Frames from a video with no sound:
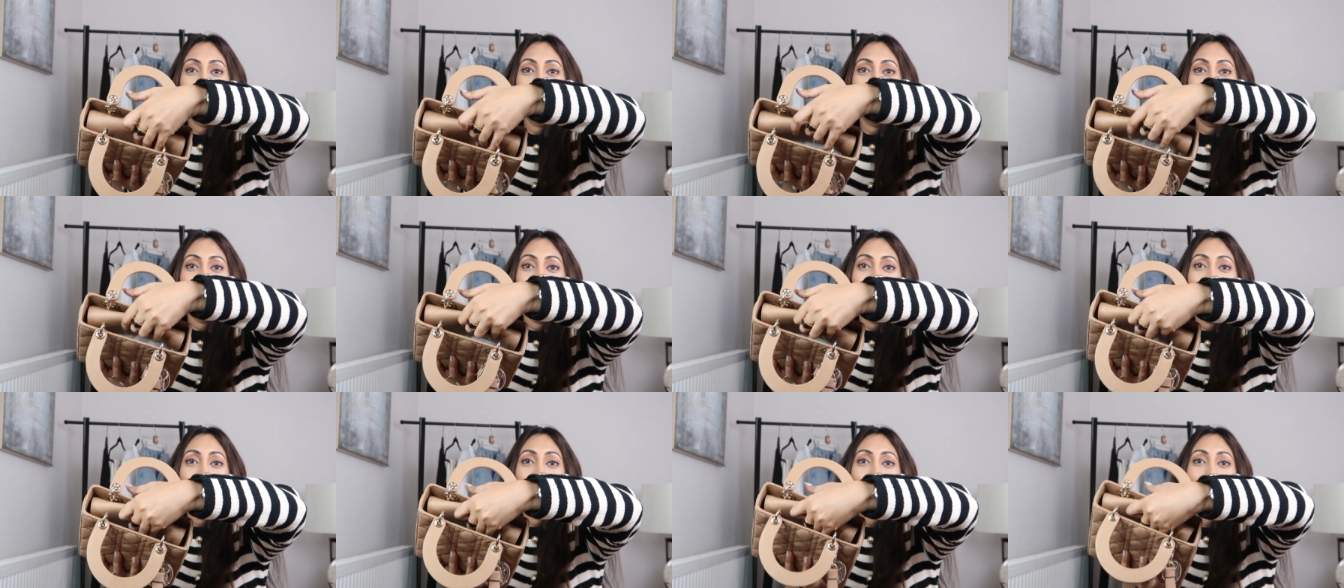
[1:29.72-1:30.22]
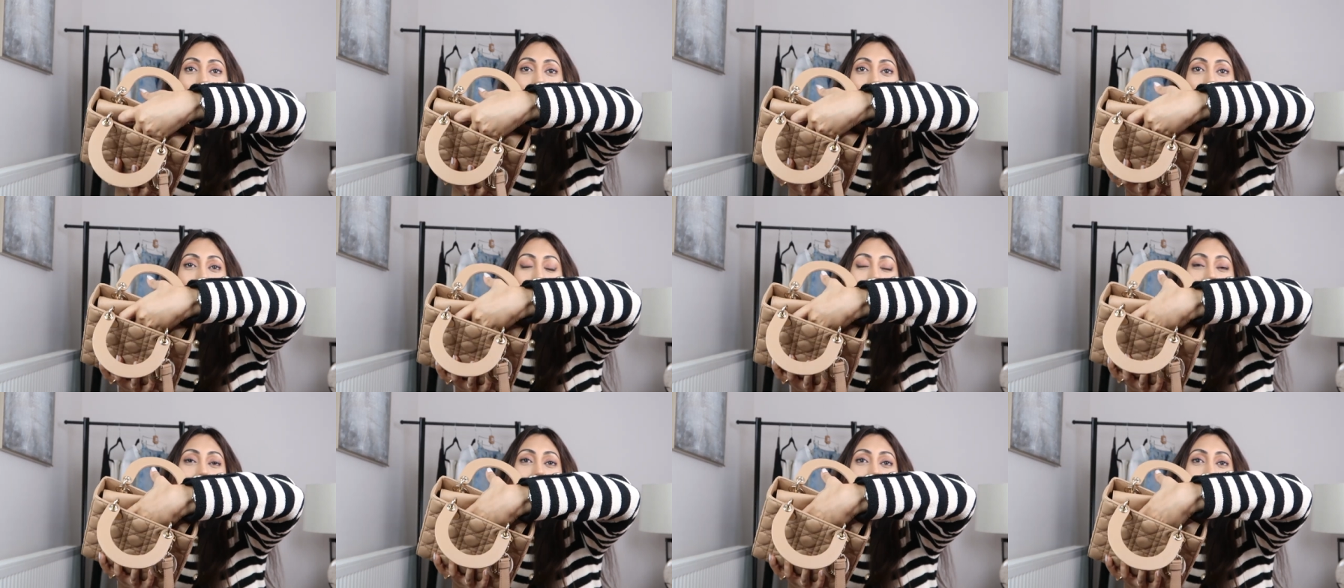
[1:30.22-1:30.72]
the bag.
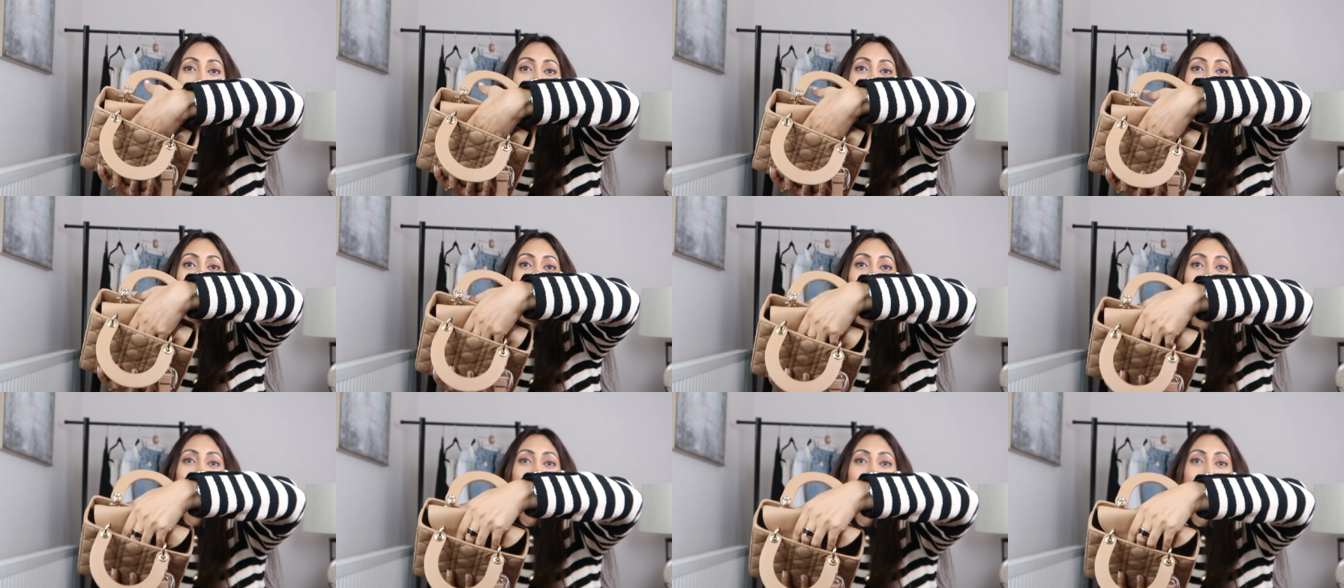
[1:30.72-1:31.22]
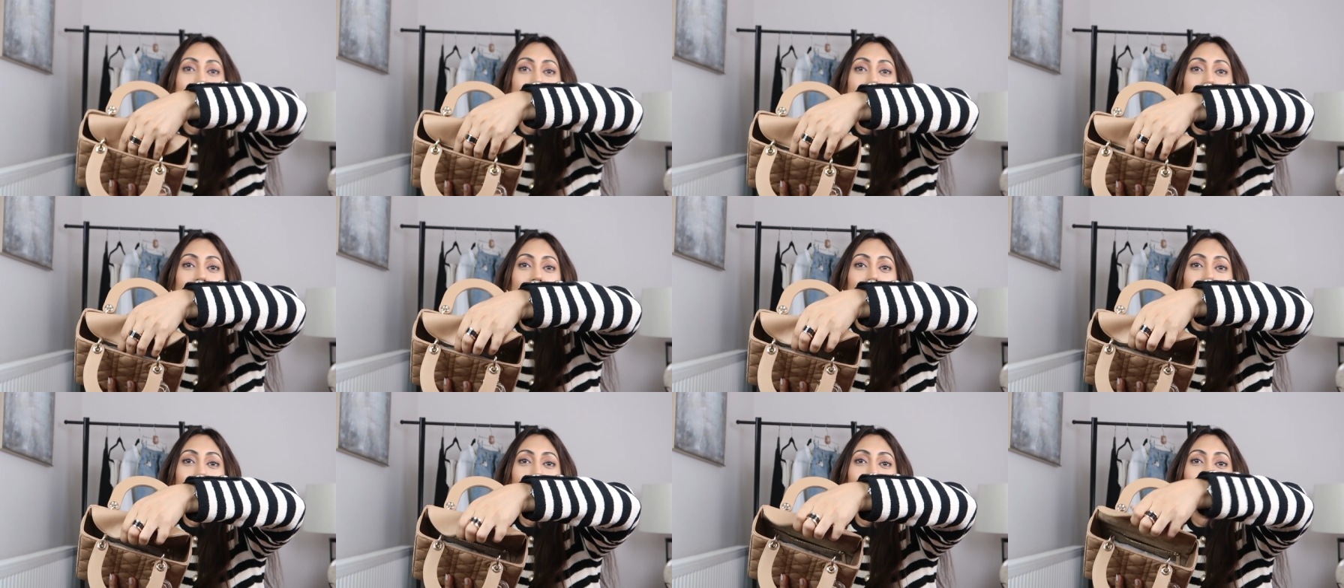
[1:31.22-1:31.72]
And
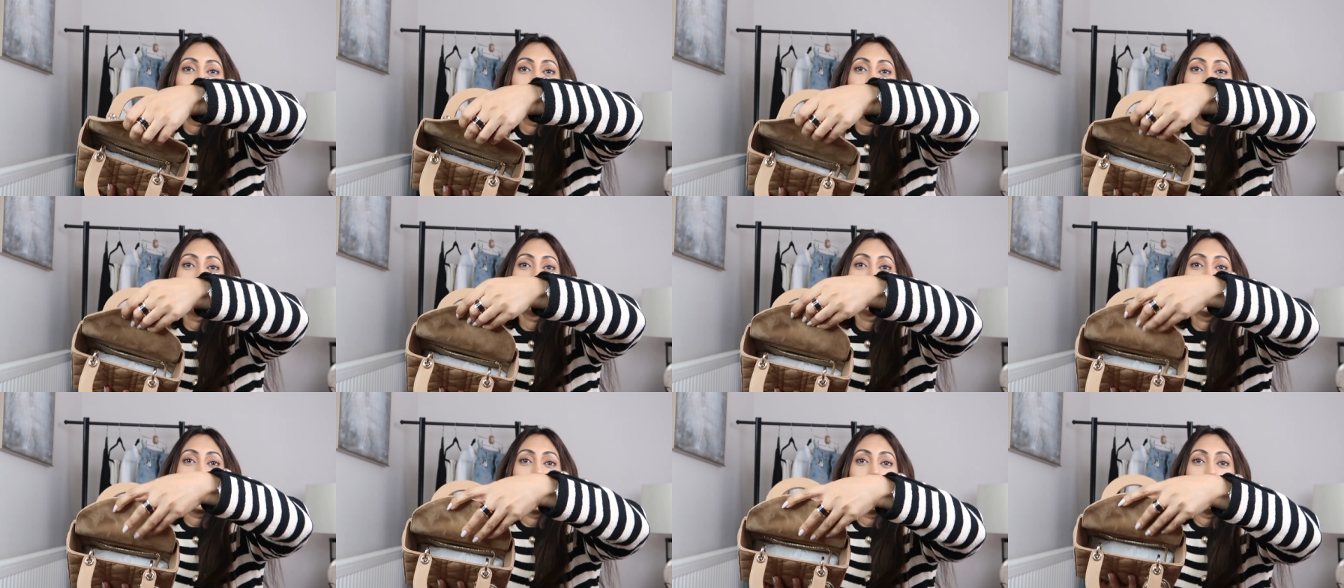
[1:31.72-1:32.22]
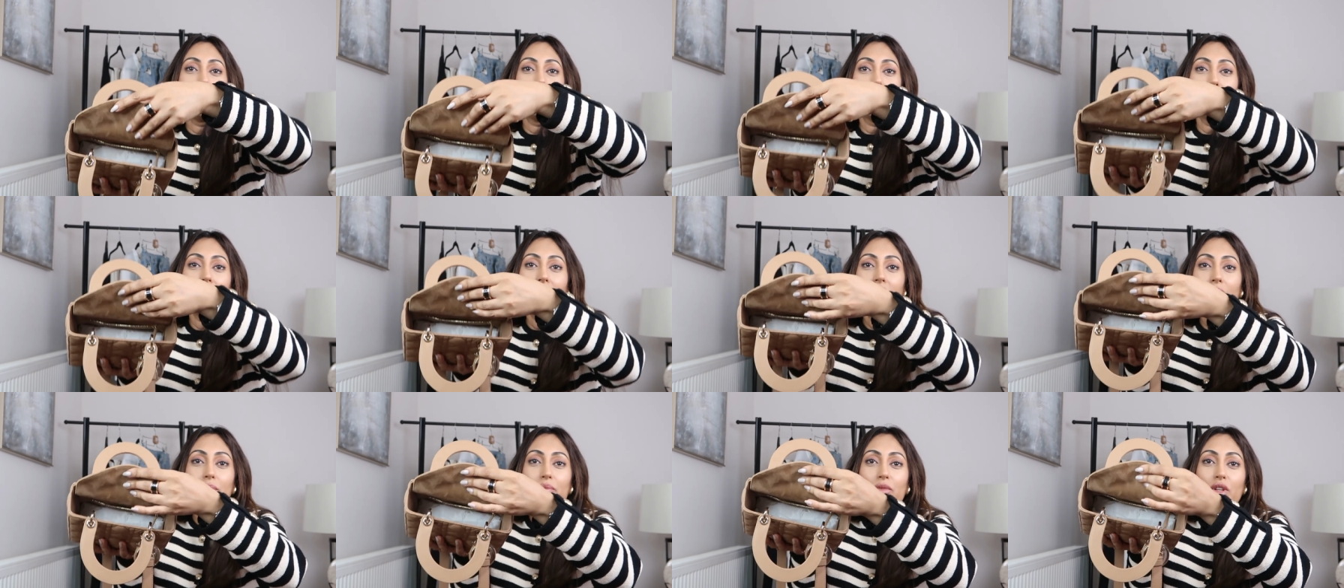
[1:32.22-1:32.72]
once you open
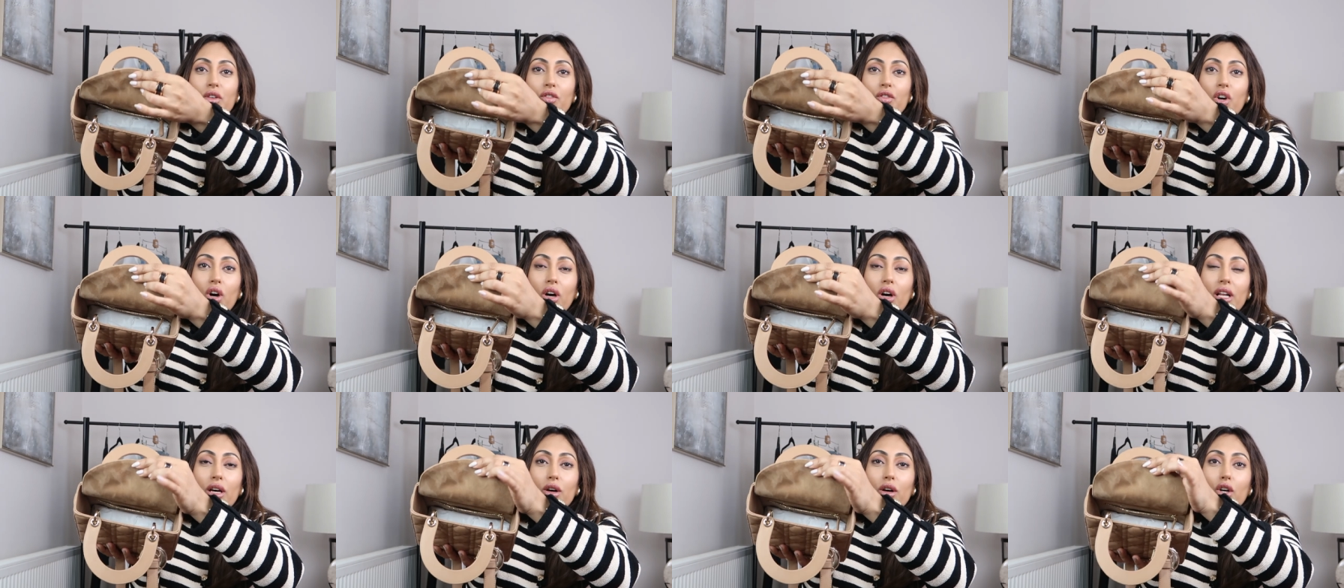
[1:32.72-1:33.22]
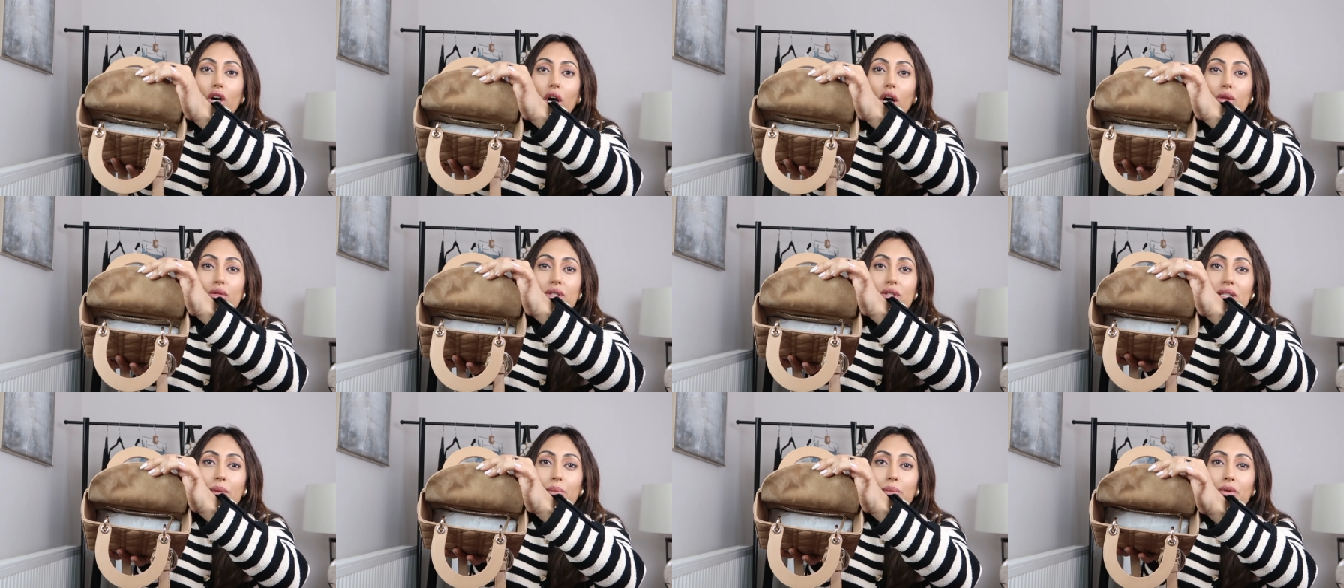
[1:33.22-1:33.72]
it, you've got a little
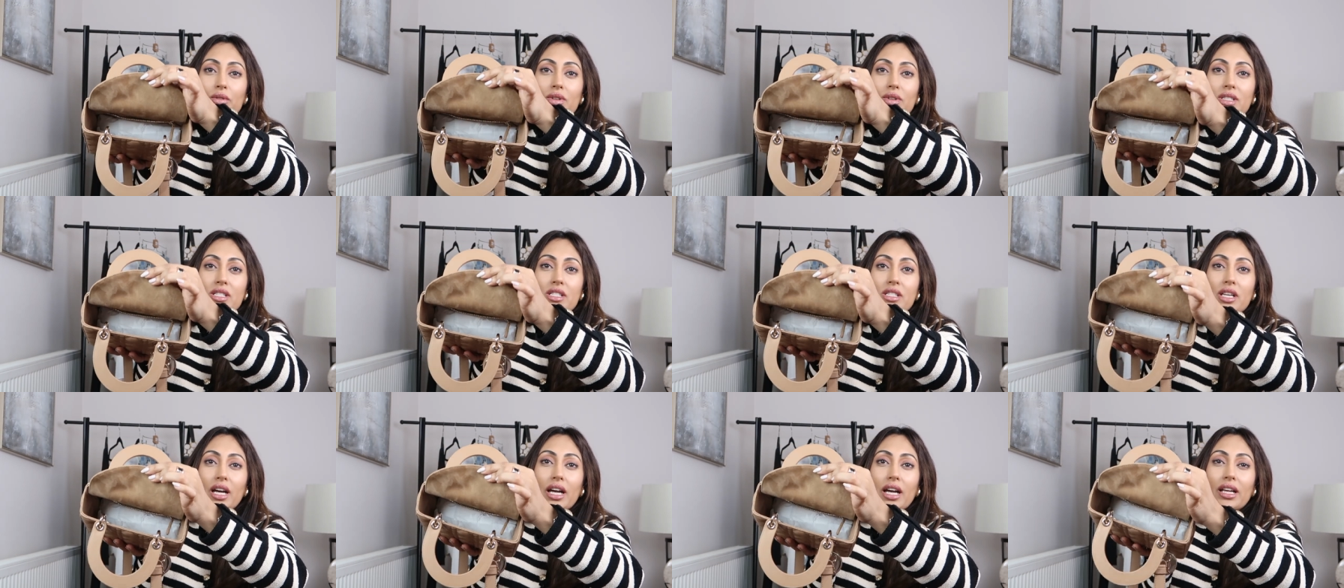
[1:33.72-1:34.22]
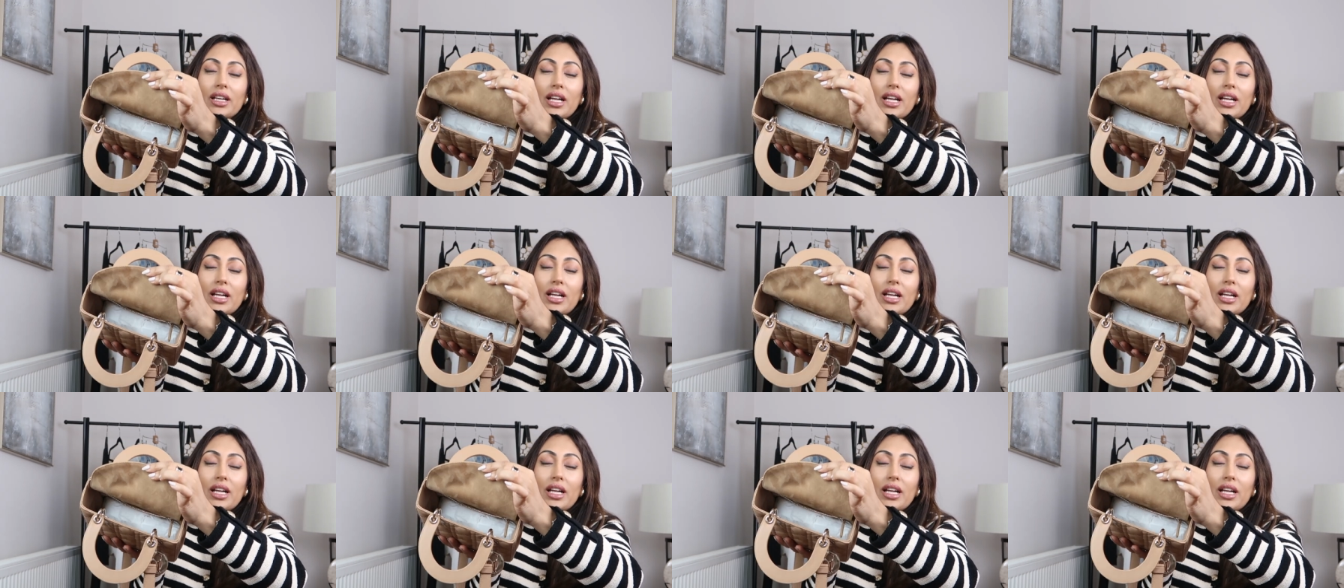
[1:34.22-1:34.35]
gold zipper inside.